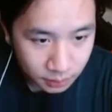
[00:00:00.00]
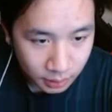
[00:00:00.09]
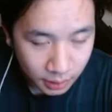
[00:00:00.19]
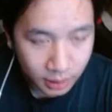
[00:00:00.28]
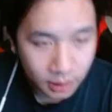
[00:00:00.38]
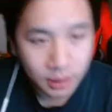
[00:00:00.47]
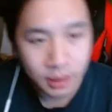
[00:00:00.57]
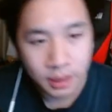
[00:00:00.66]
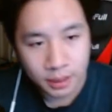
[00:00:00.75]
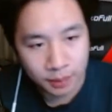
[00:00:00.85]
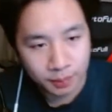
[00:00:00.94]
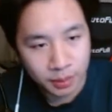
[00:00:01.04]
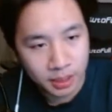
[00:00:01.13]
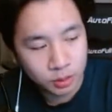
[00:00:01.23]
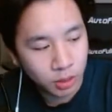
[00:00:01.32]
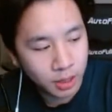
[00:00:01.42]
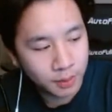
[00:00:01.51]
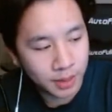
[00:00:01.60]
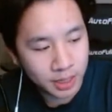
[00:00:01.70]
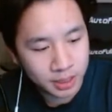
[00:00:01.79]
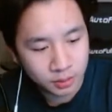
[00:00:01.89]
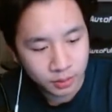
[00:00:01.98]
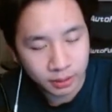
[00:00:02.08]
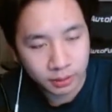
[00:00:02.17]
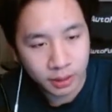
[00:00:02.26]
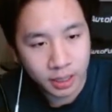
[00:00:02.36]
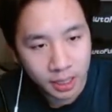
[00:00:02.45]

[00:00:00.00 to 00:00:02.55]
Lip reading: Okay. Now the plus y and minus y, right?